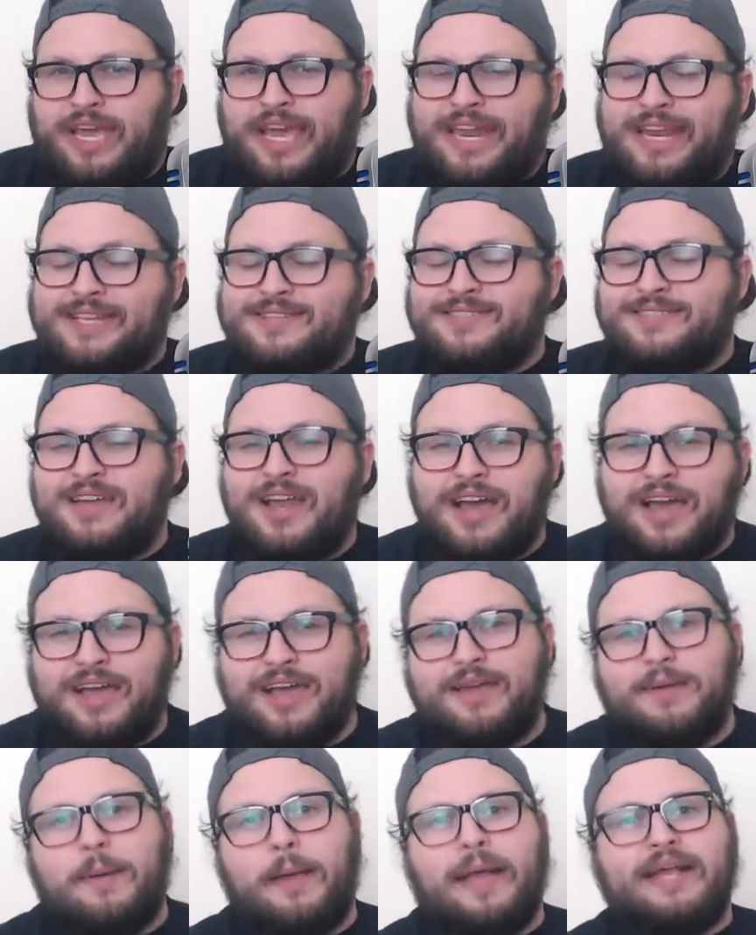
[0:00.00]
And it's
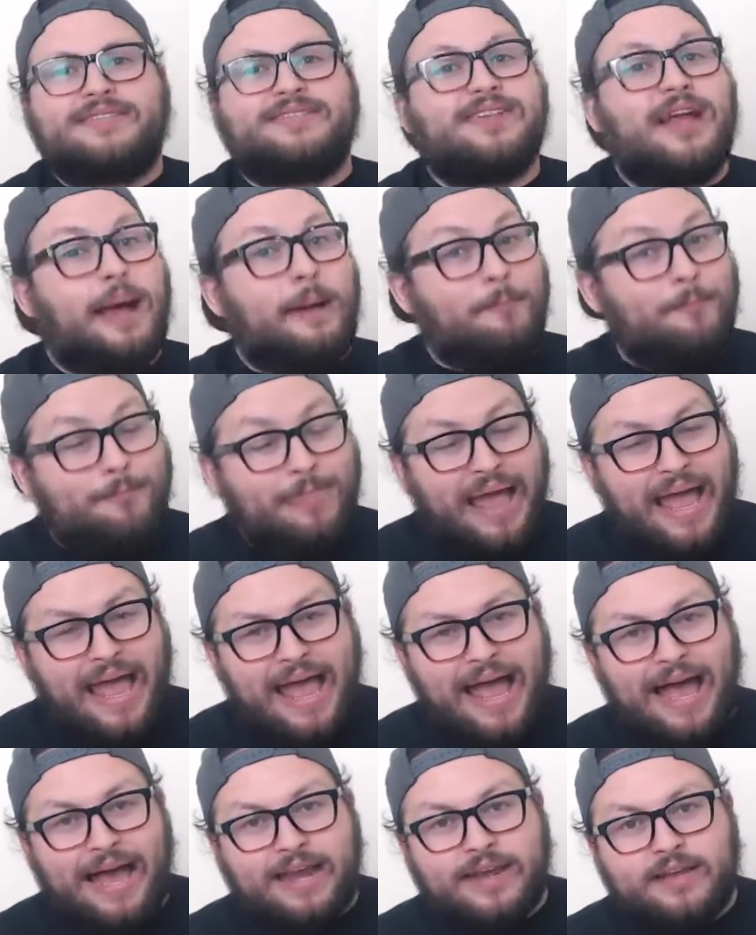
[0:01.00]
not
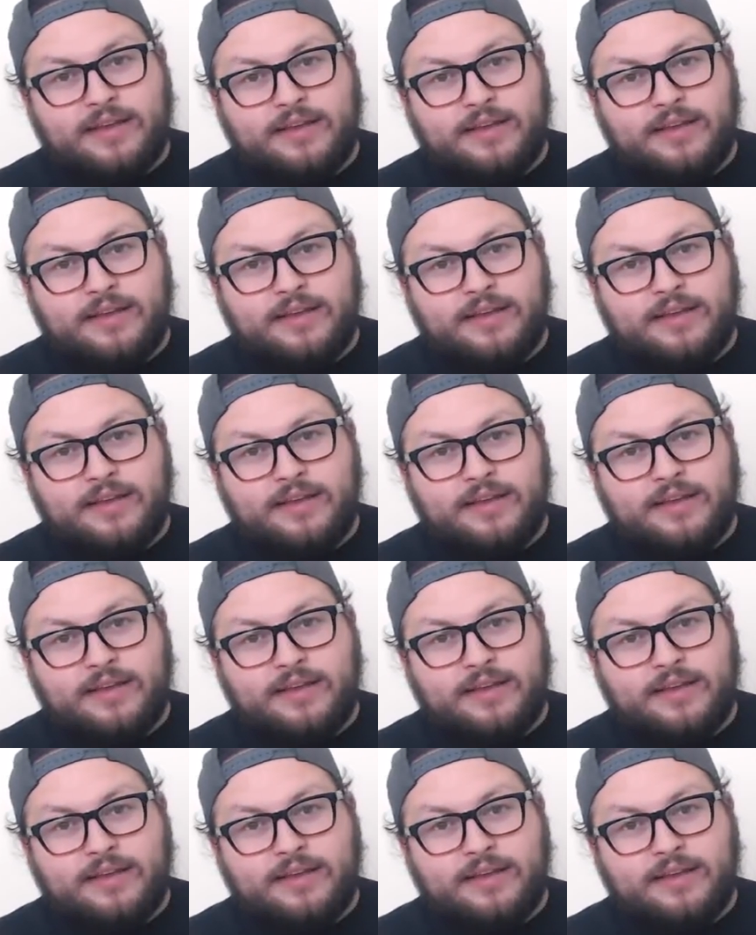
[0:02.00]
bad,